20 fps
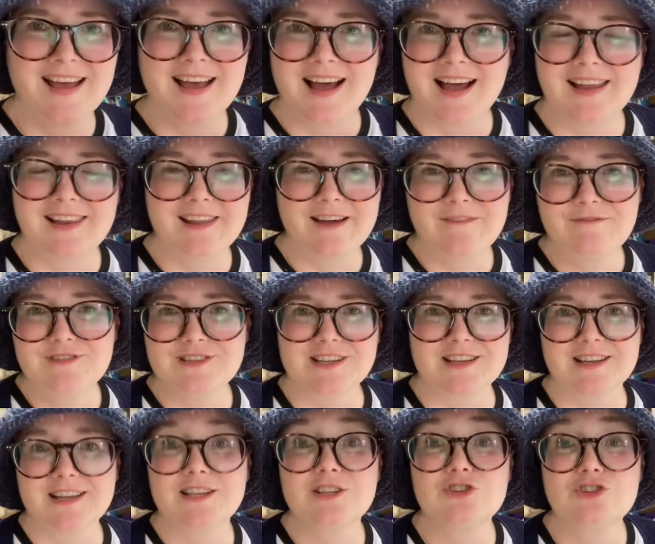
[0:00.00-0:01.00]
I loved it.
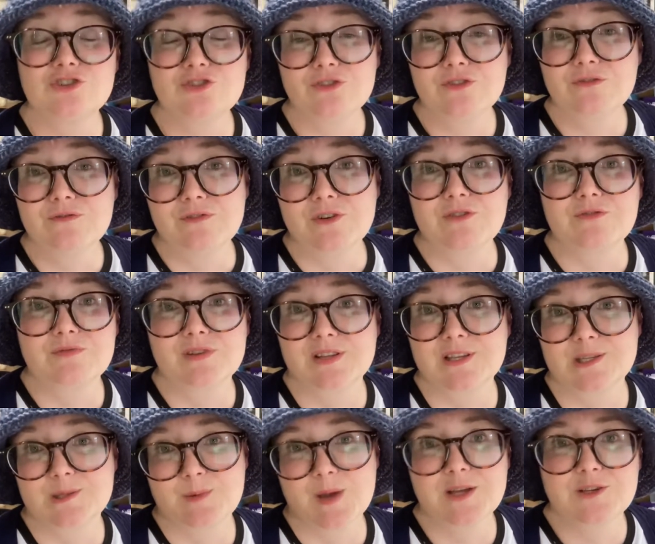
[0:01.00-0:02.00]
It should have felt really
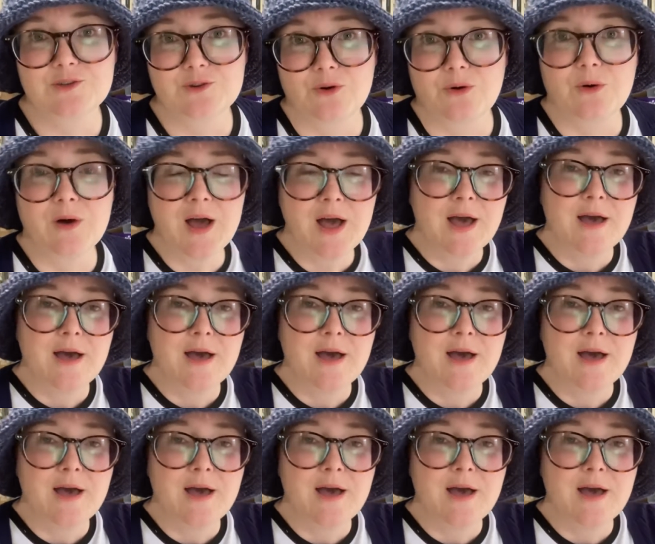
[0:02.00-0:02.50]
special.